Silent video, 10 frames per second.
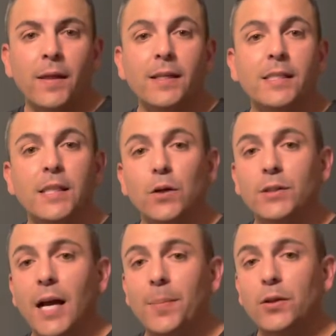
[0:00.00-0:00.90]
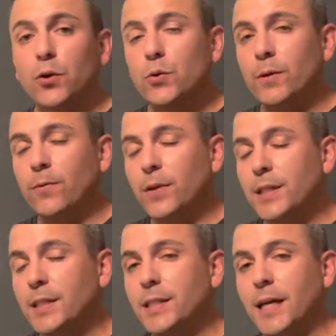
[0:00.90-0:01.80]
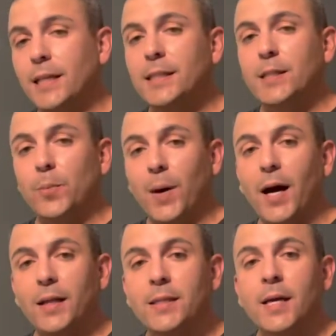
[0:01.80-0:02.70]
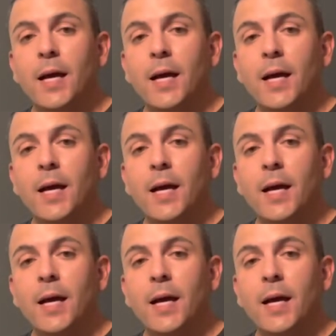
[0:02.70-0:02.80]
The steel type that they're using for this is stainless steel pots.